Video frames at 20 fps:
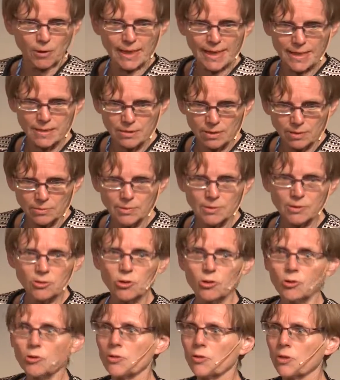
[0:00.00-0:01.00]
gastronomy
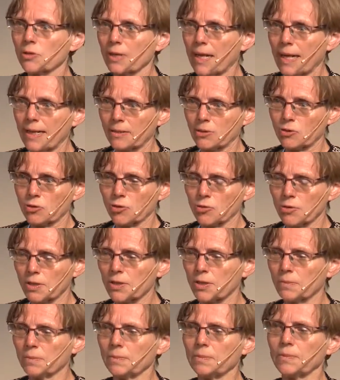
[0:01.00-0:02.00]
and
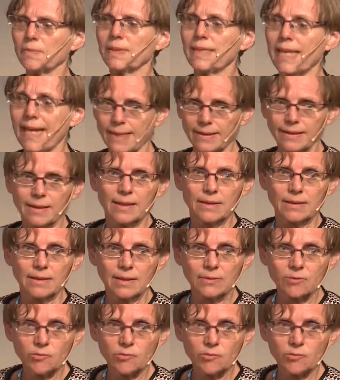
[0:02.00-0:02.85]
tourism than the